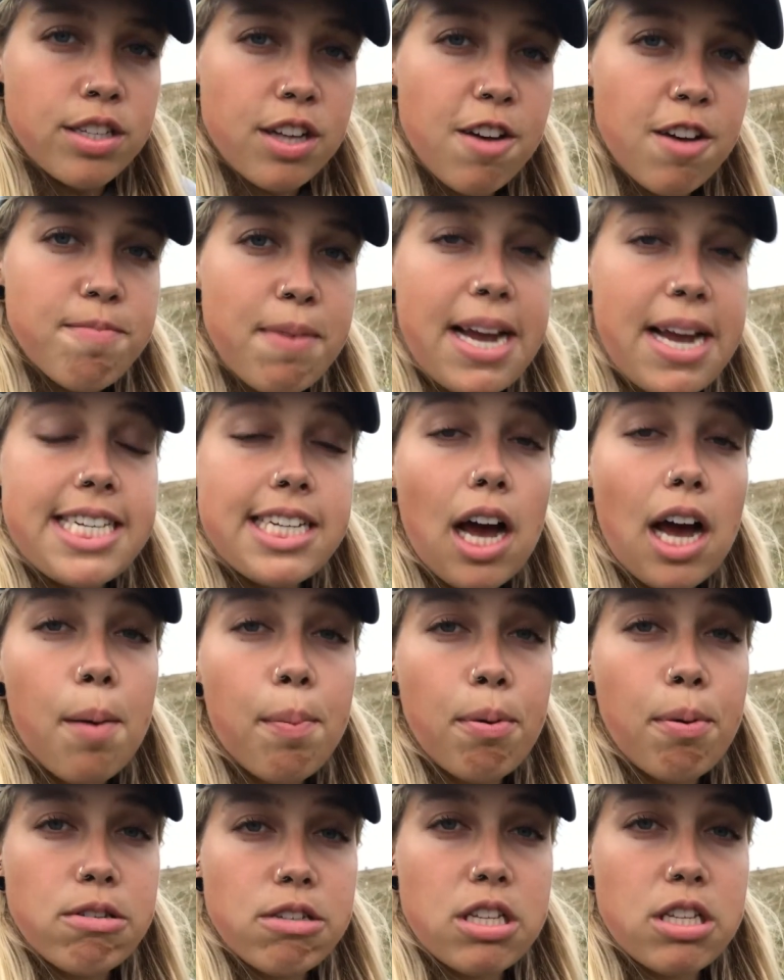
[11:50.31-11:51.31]
So I've made it
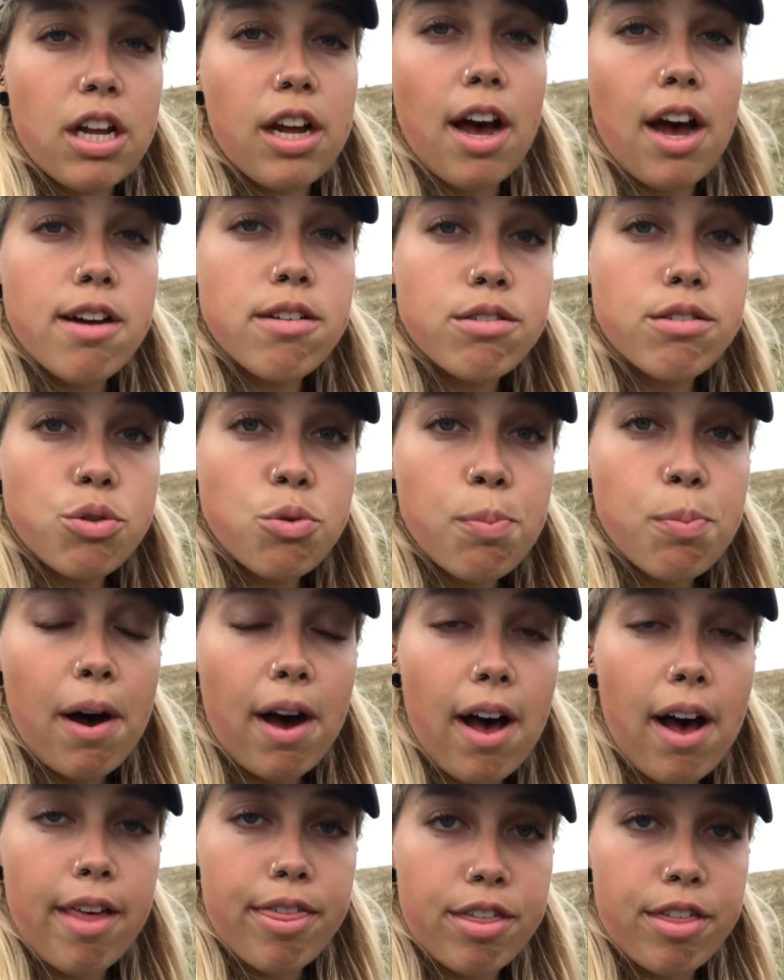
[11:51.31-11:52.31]
up onto the coastal
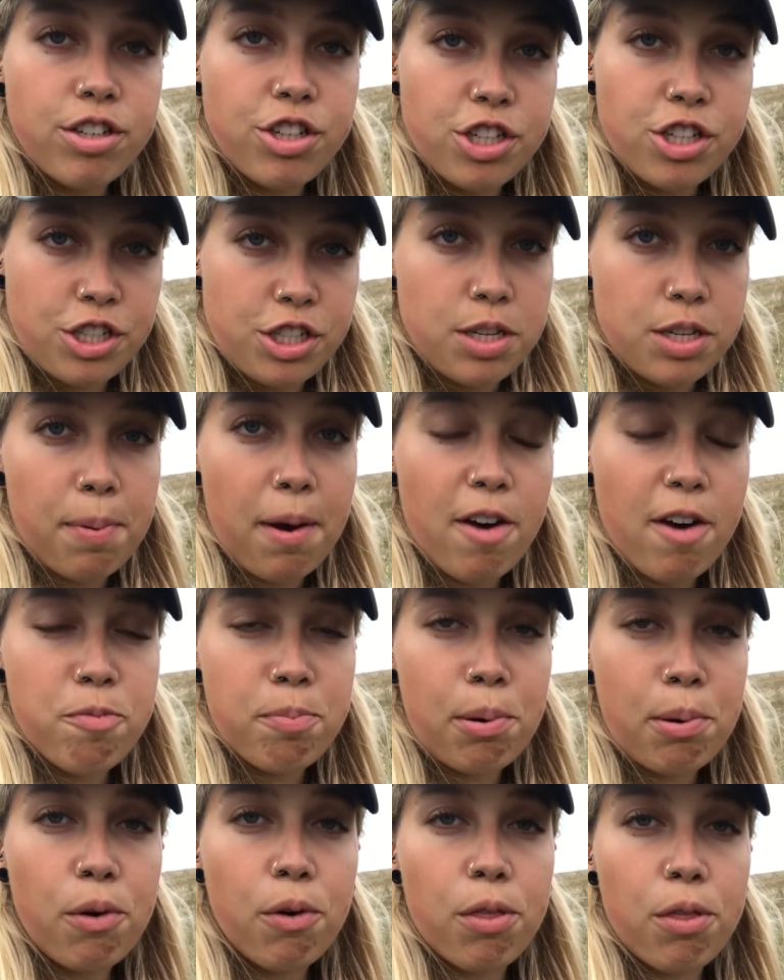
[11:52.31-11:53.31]
path just
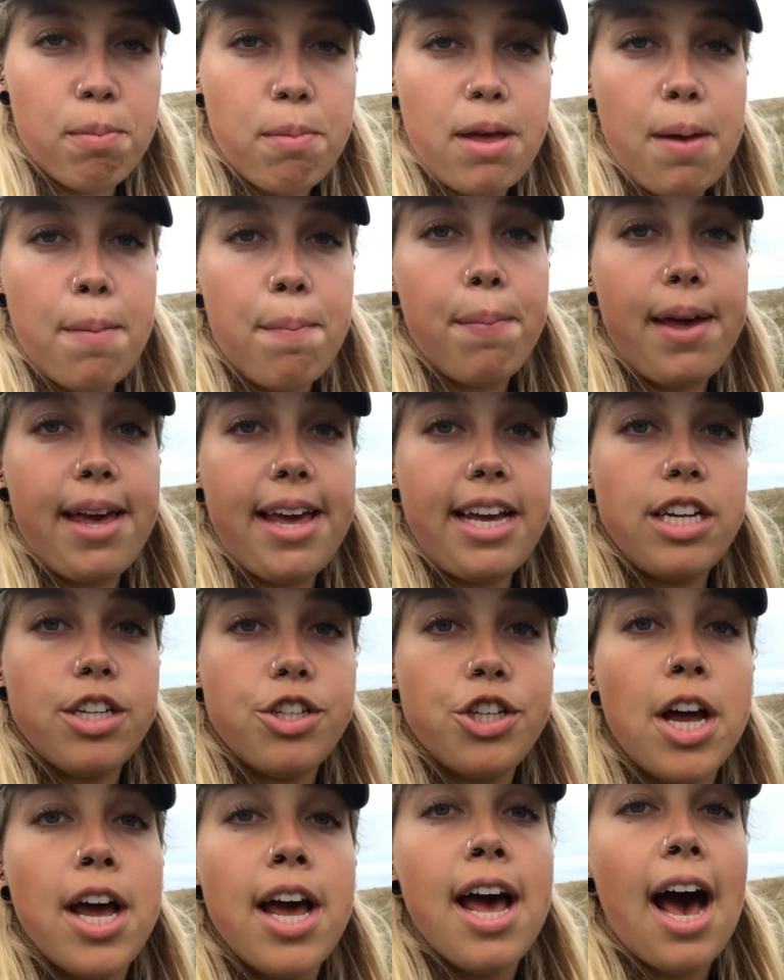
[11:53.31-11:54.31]
above Porthmere
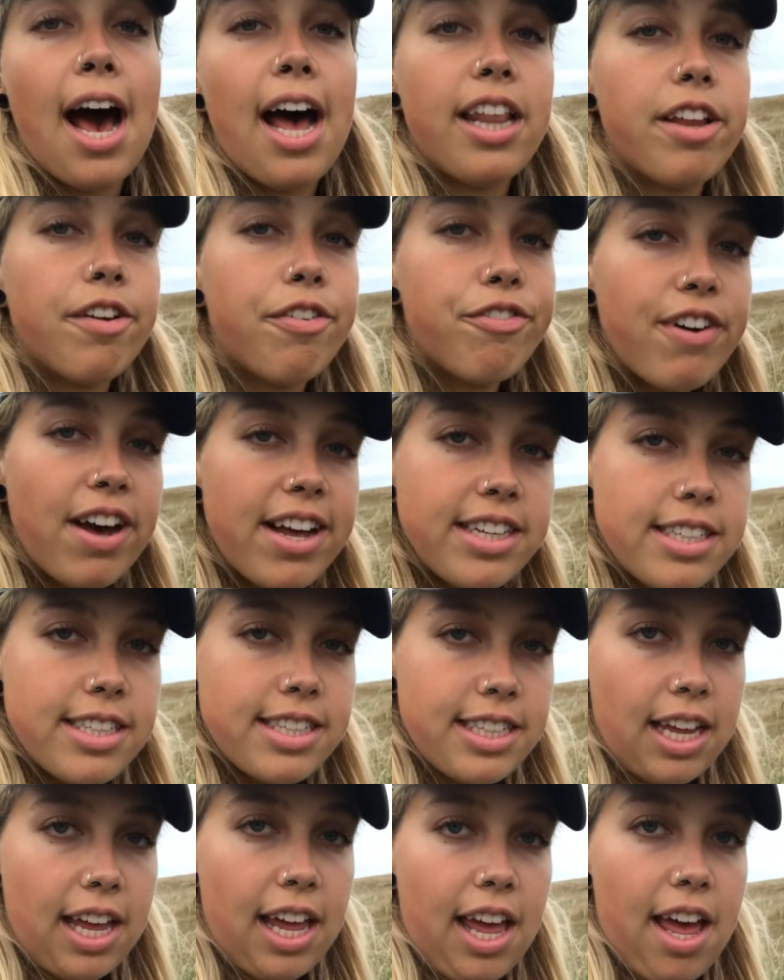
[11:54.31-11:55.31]
Beach, and the
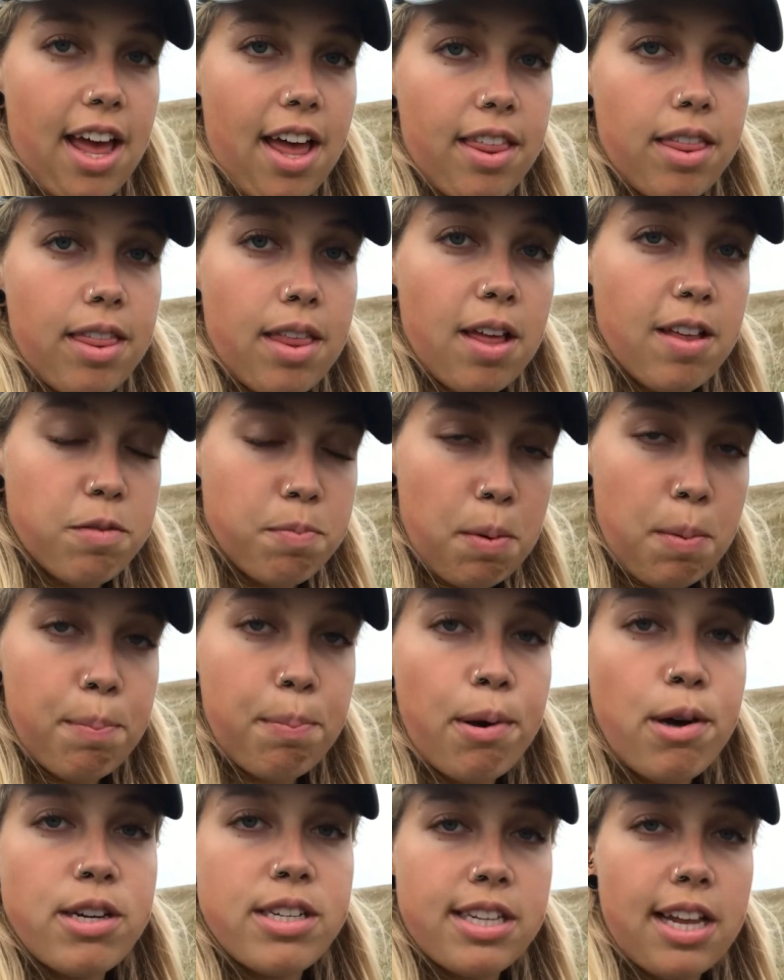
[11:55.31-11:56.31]
fence here that has
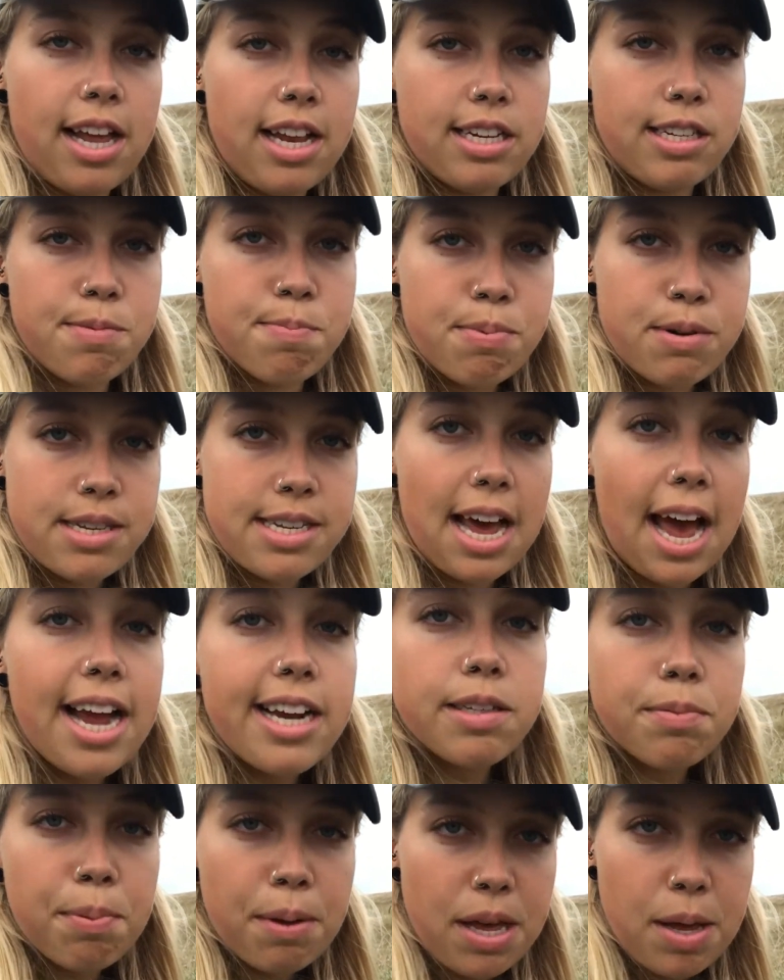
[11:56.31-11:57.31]
been put in to
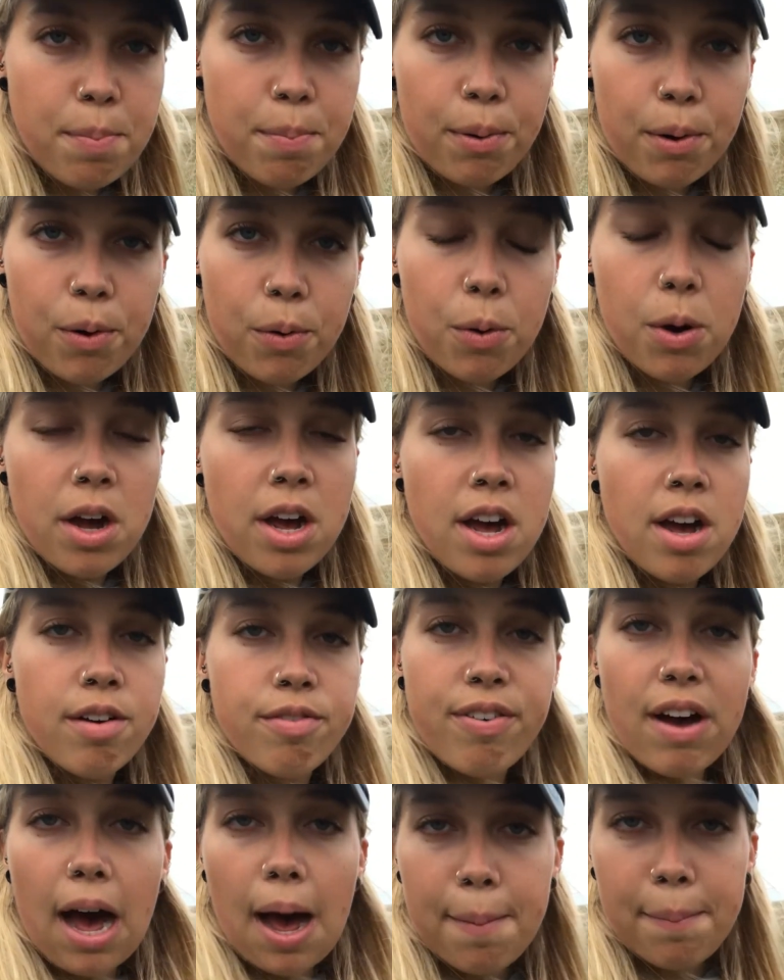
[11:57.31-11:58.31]
protect people,
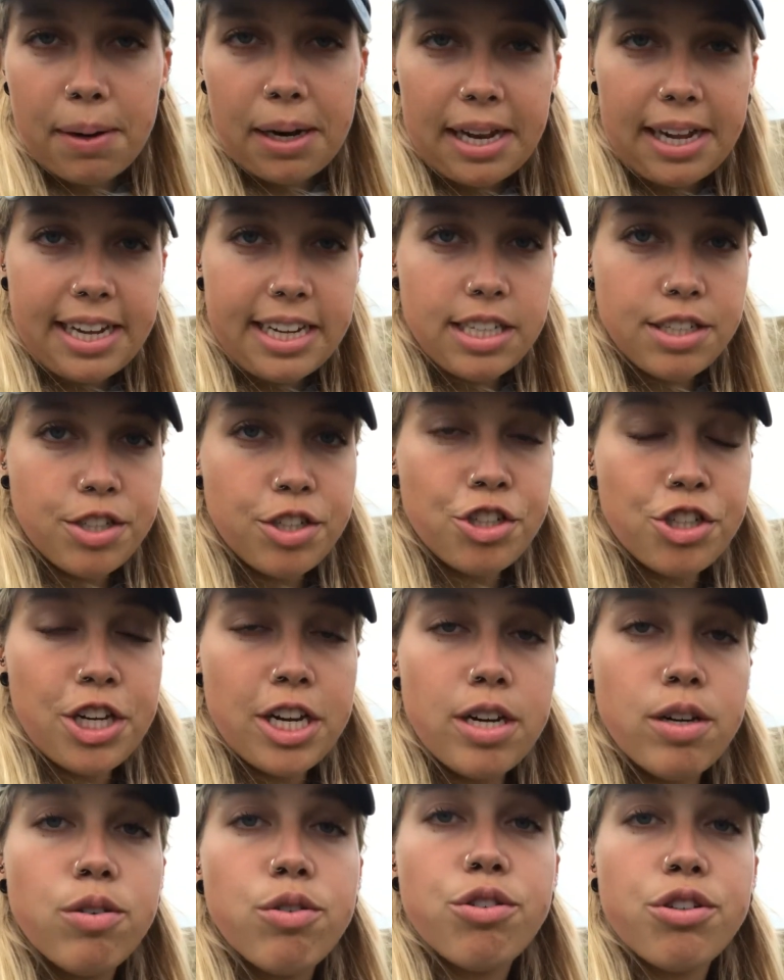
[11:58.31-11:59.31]
families,
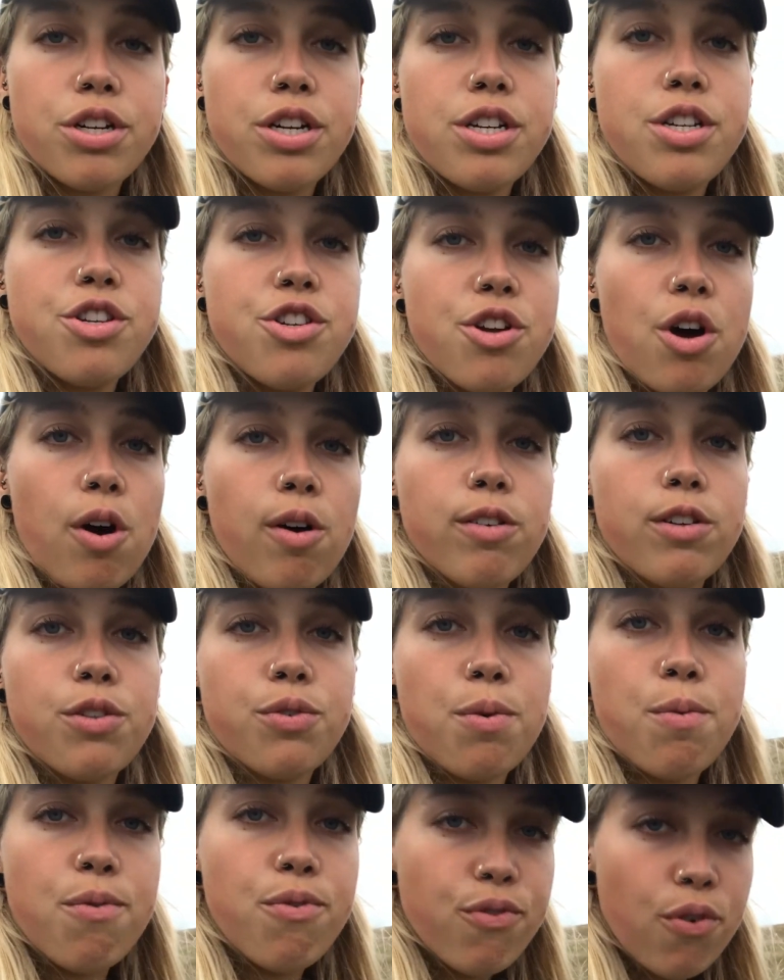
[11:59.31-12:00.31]
children,
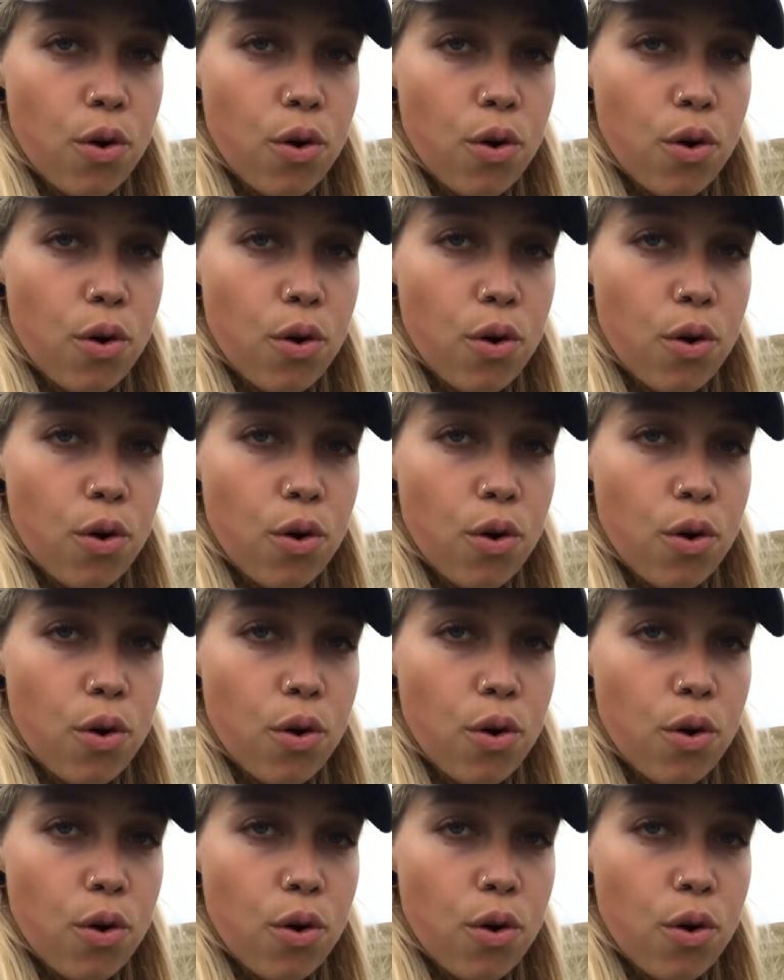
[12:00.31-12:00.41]
dogs from